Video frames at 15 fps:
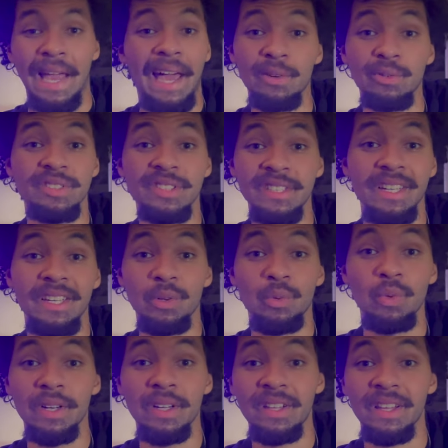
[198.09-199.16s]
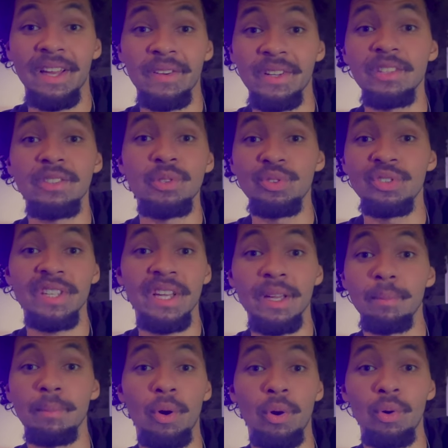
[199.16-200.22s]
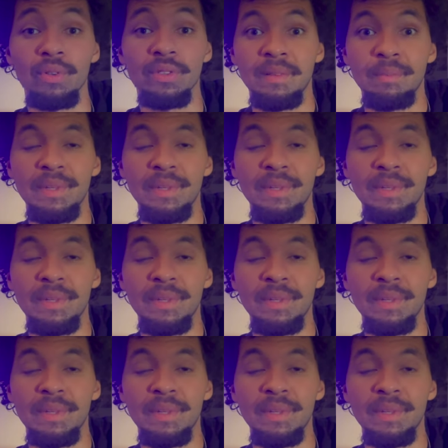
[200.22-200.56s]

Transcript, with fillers: I don't see anyone clowning Usain Bolt